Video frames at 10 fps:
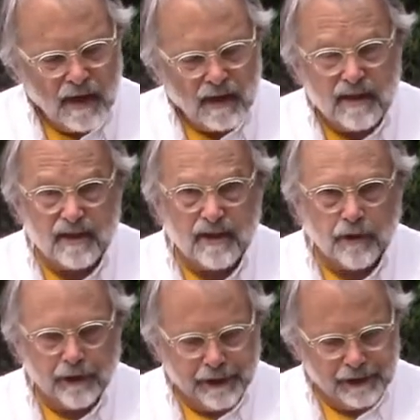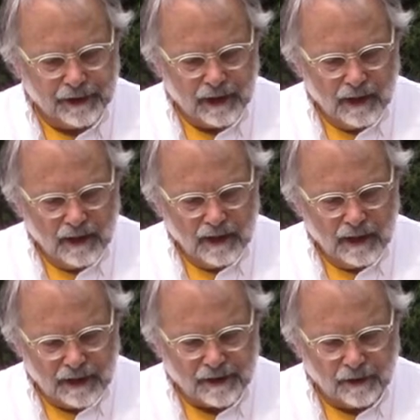Discouraged,
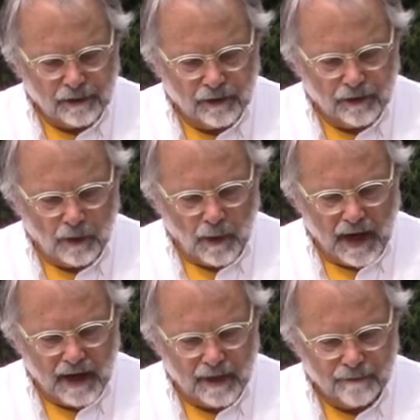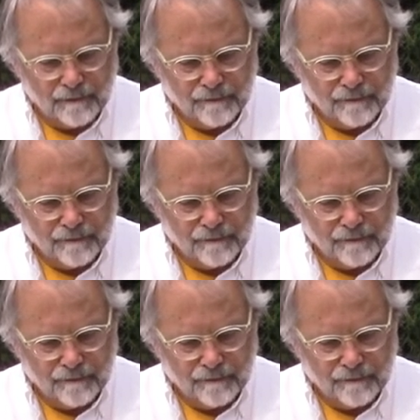Getzel turned away.